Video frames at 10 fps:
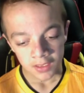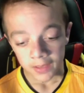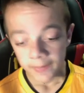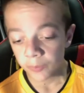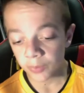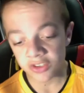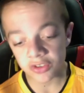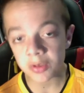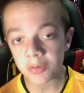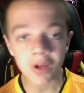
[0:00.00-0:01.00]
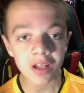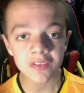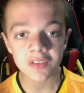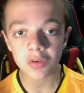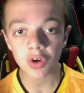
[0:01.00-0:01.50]
we're doing well in the
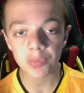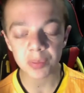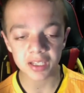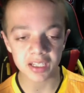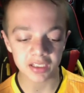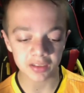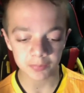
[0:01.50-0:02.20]
Europa League.